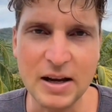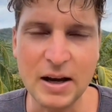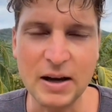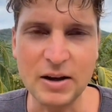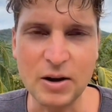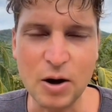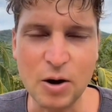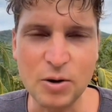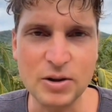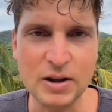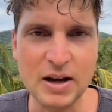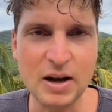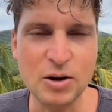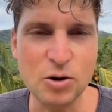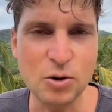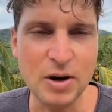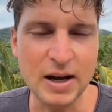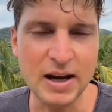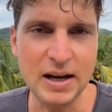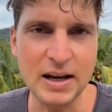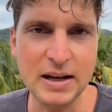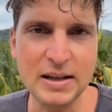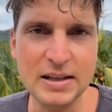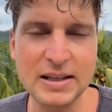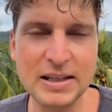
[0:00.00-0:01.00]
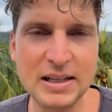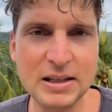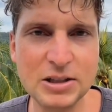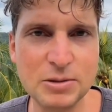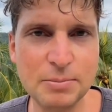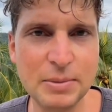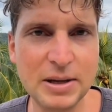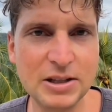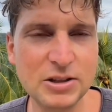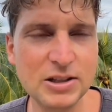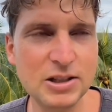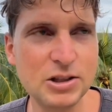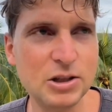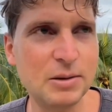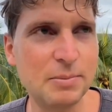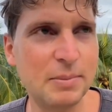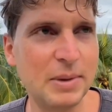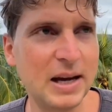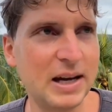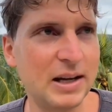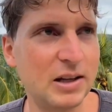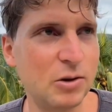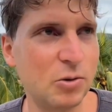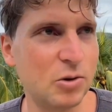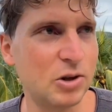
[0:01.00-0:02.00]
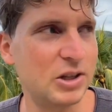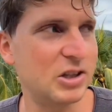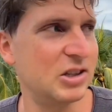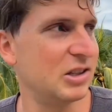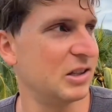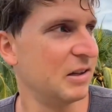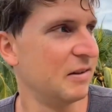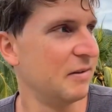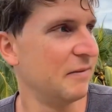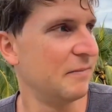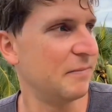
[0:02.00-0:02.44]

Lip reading: and on the other hand, he's basically banning Russia